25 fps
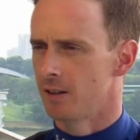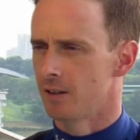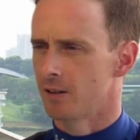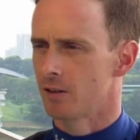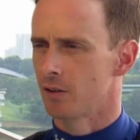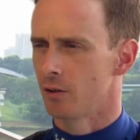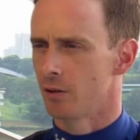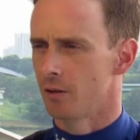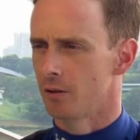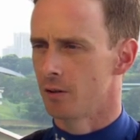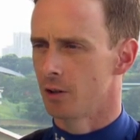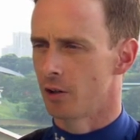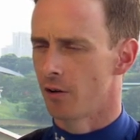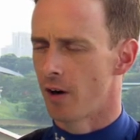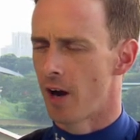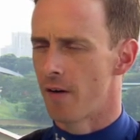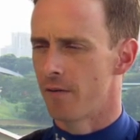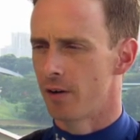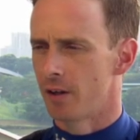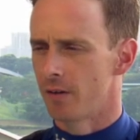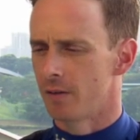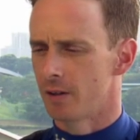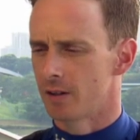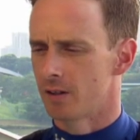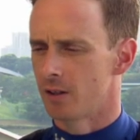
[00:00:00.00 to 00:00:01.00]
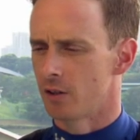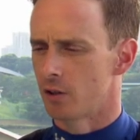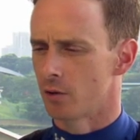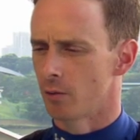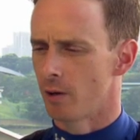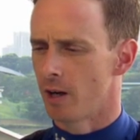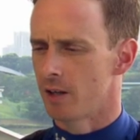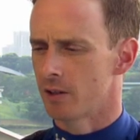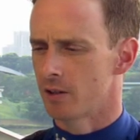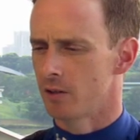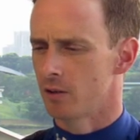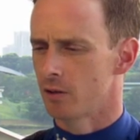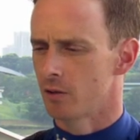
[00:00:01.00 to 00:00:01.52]
sort of the gravity of the
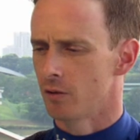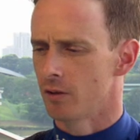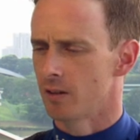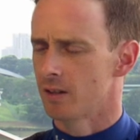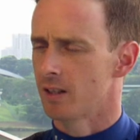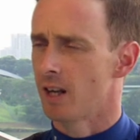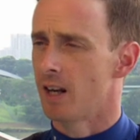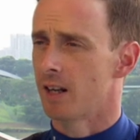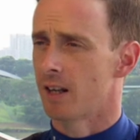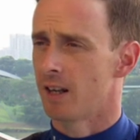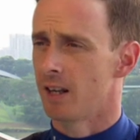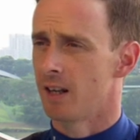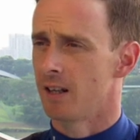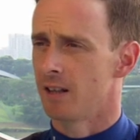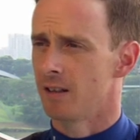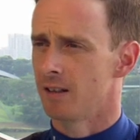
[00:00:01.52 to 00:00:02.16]
situation sort of sunk in.